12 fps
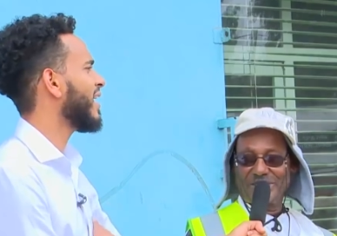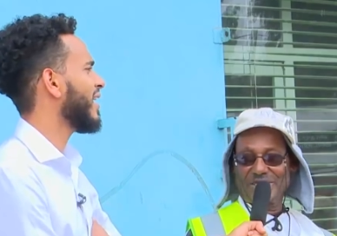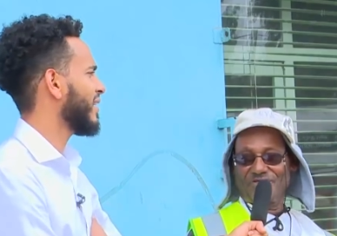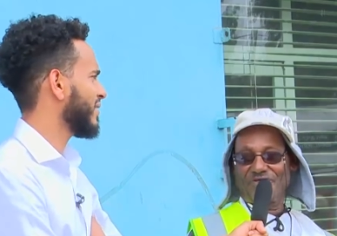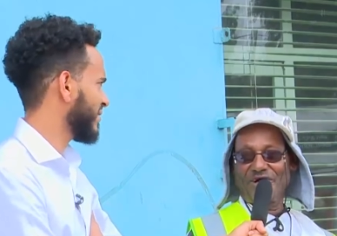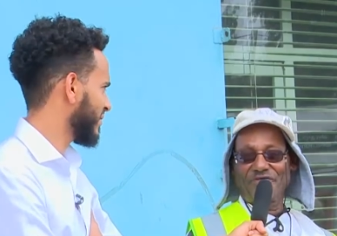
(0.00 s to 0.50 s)

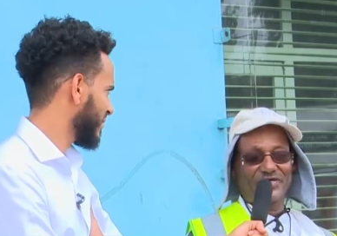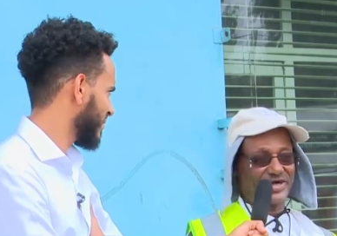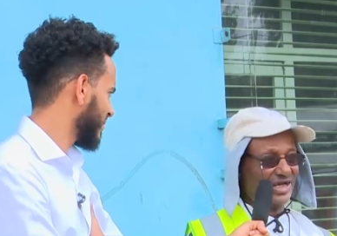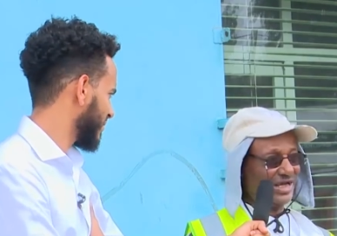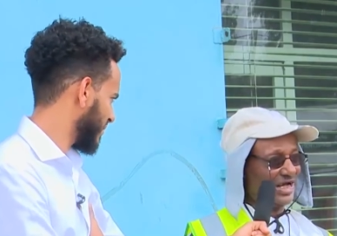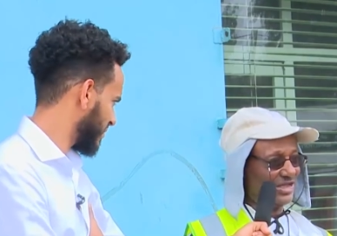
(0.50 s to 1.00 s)
Speaker 1: teswa
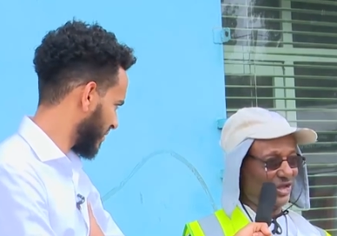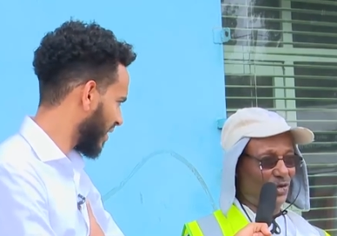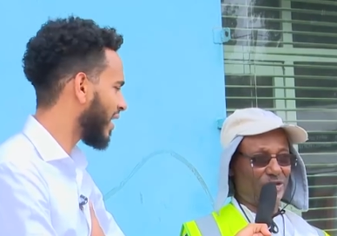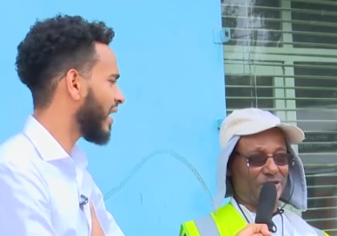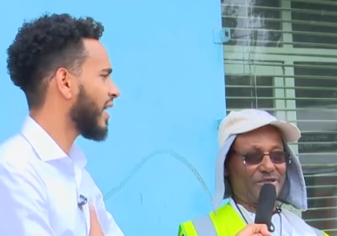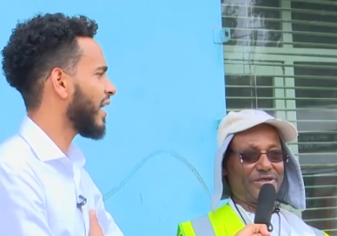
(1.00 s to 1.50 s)
fikrin
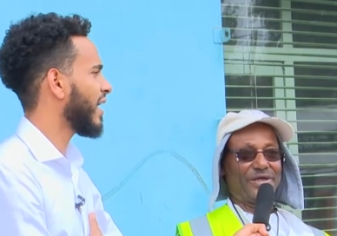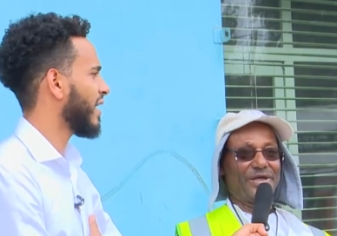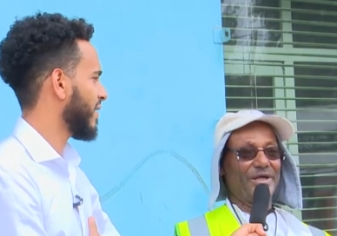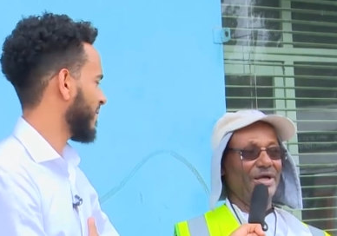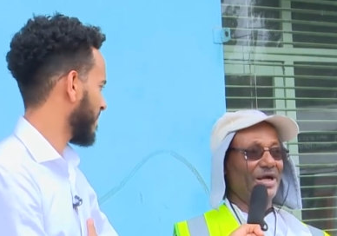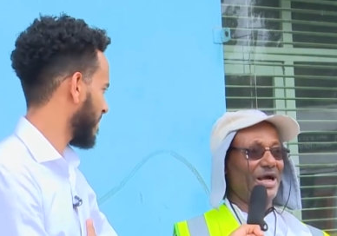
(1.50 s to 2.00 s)
atawati
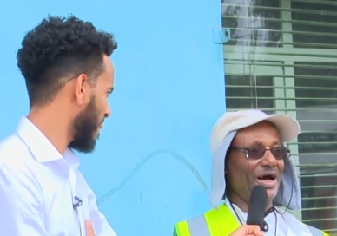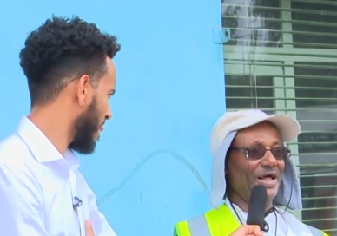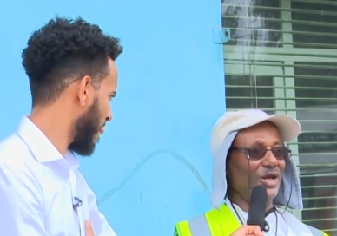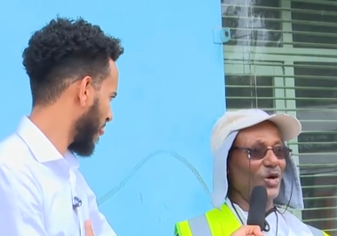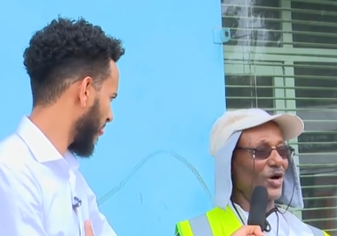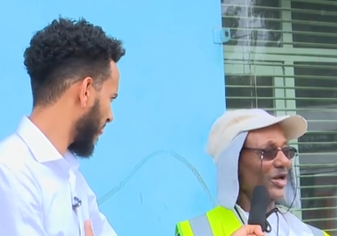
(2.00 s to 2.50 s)
Kallo